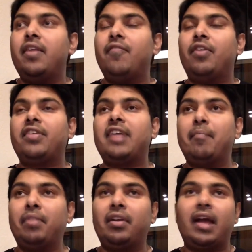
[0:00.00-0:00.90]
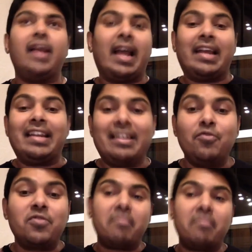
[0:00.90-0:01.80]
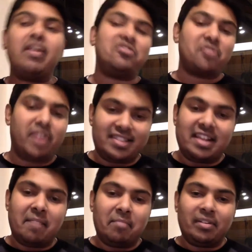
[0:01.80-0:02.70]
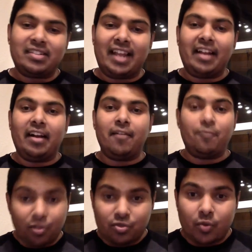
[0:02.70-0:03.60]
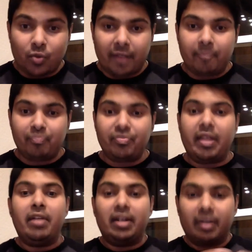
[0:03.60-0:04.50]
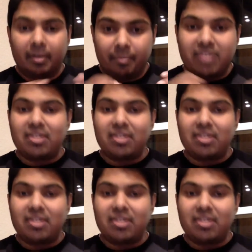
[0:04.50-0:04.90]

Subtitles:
For example, I can give you some history examples like Foursquare. They built a basic